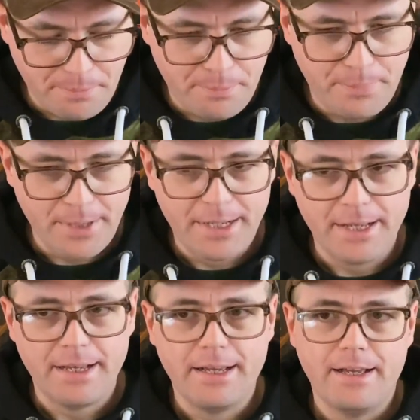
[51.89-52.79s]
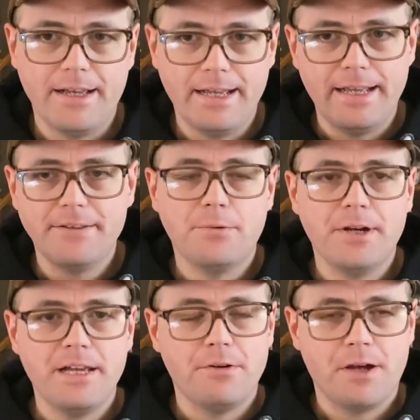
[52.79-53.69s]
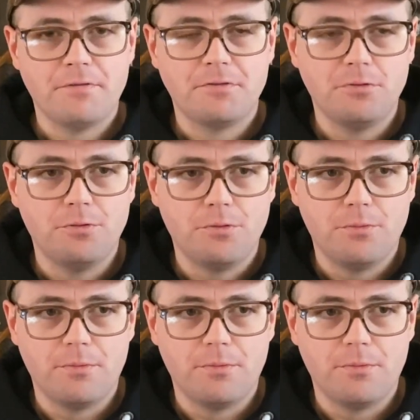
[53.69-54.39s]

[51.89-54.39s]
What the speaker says: But in a way, you have to